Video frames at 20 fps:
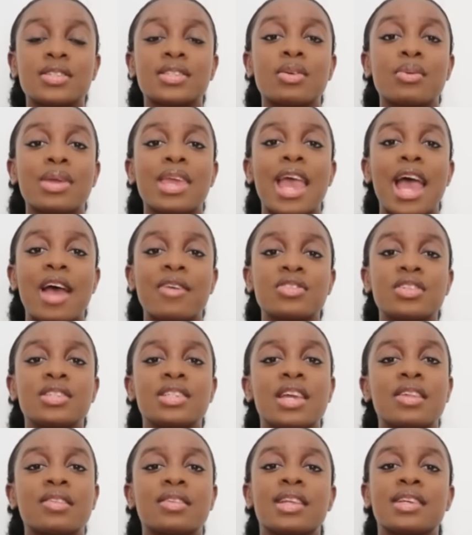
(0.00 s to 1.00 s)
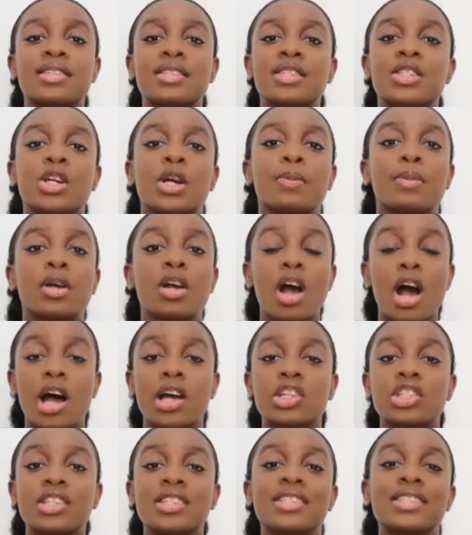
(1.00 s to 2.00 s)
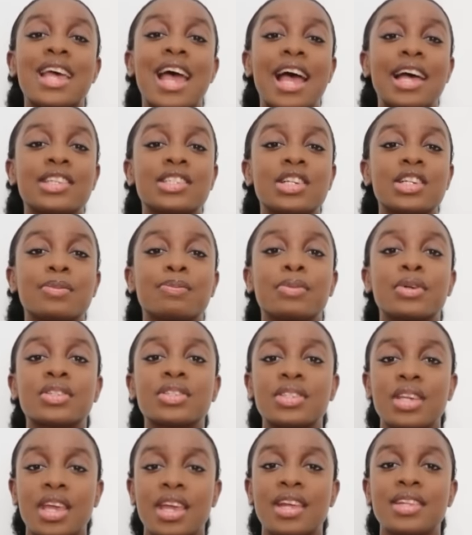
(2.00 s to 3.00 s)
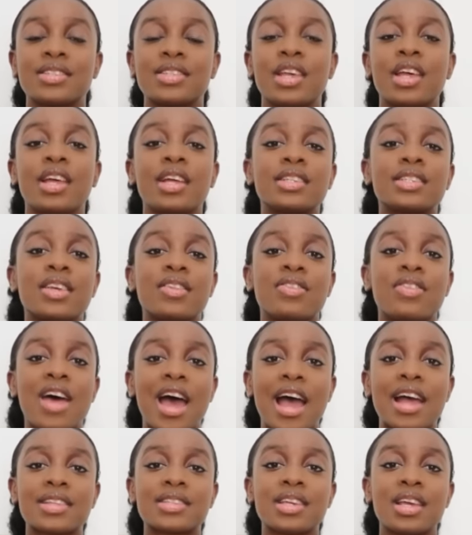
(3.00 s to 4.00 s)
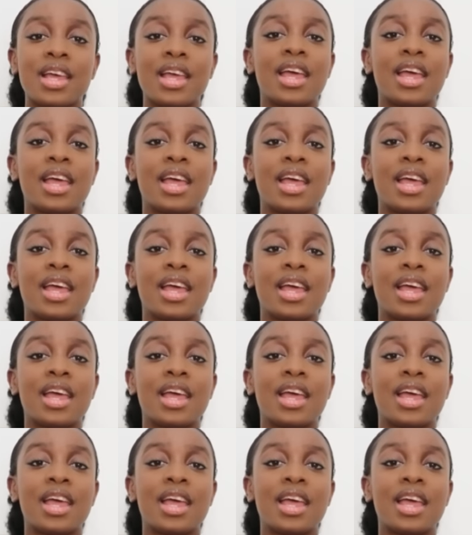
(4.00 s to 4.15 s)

So we have to take the necessary precautions as it pertains to that.